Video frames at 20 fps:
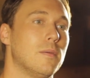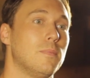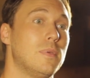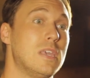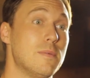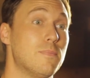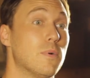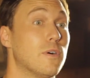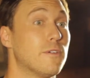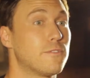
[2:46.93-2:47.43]

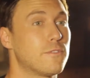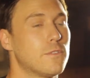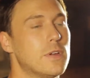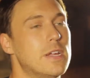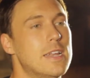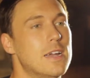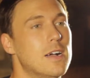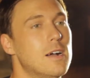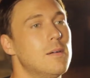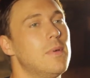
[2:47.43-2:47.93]
people
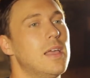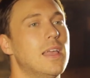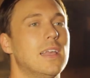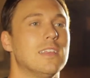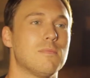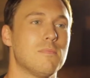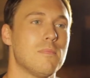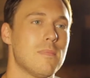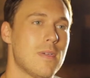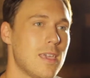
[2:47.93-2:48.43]
freedom
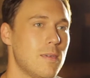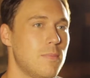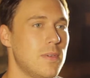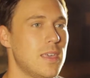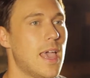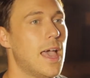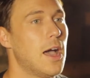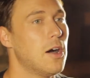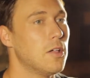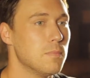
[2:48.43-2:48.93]
is
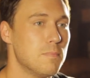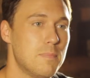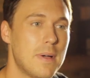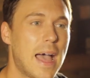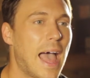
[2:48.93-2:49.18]
maybe held